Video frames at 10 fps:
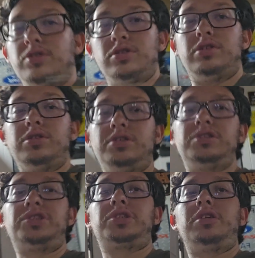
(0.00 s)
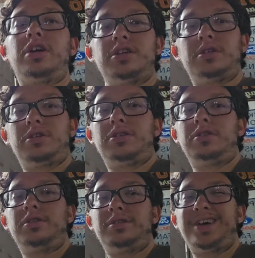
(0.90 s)
The hood is cut,
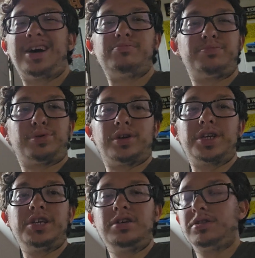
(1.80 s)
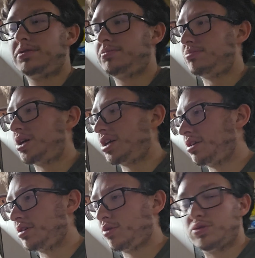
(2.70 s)
not pretty. My
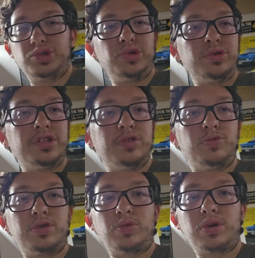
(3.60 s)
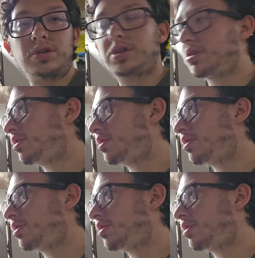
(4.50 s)
hole saw didn't want to work,